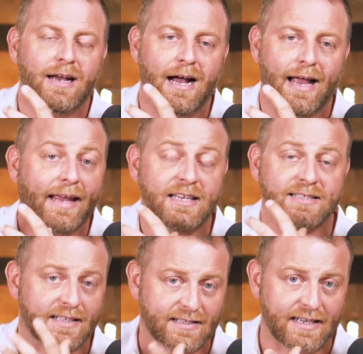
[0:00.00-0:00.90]
uh, any
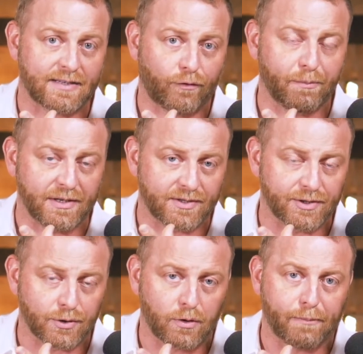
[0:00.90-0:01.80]
successful
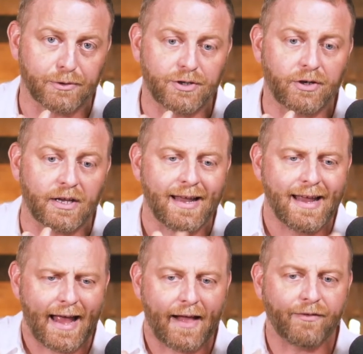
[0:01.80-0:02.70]
business or opportunity,
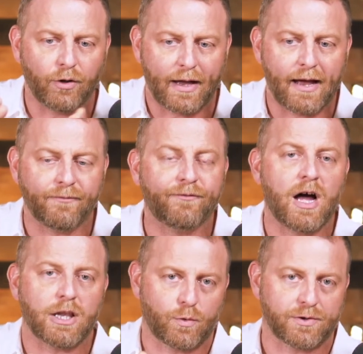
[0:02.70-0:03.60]
and they'll have
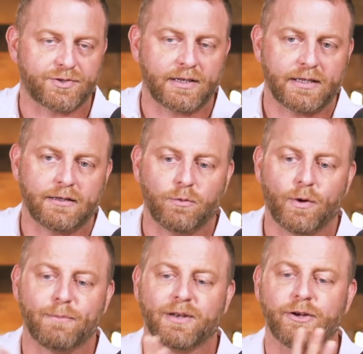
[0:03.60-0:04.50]
followers that lead the
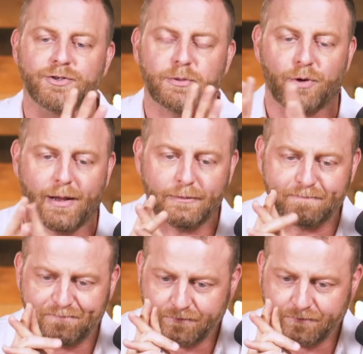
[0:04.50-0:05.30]
way. But here's the problem